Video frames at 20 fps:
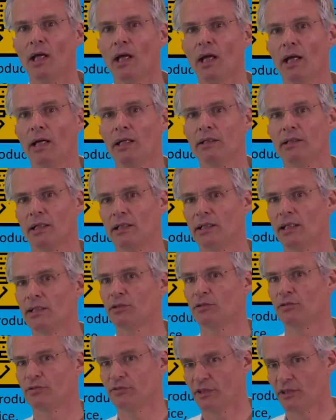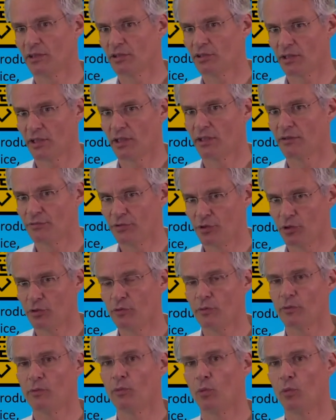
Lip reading: And I'd like to say a few